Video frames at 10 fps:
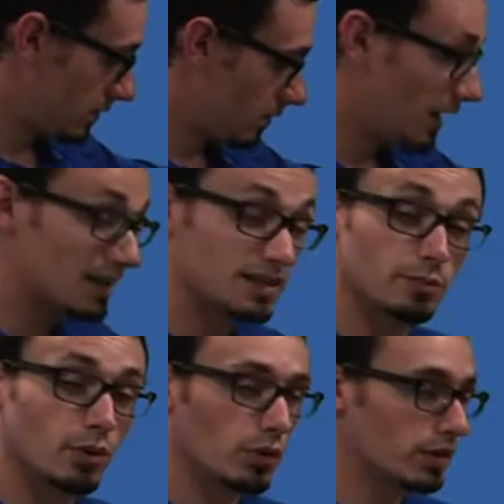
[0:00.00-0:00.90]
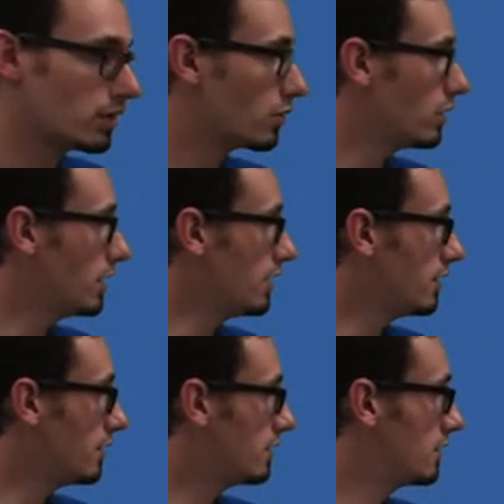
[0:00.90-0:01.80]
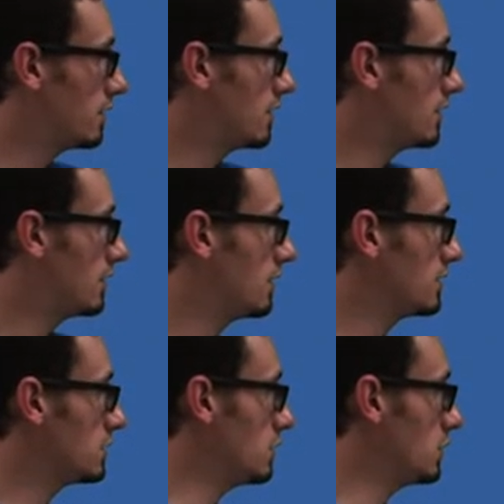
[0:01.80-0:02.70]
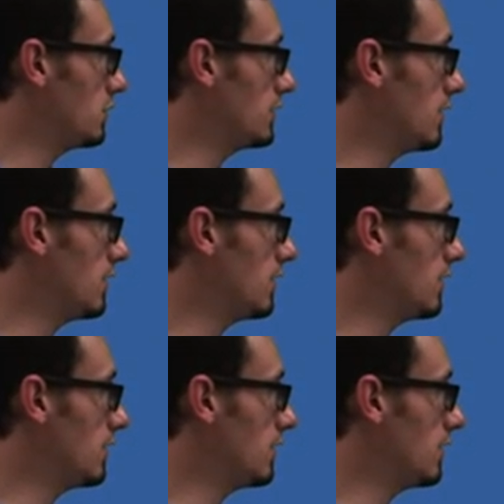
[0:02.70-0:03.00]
positive 0.3. Move down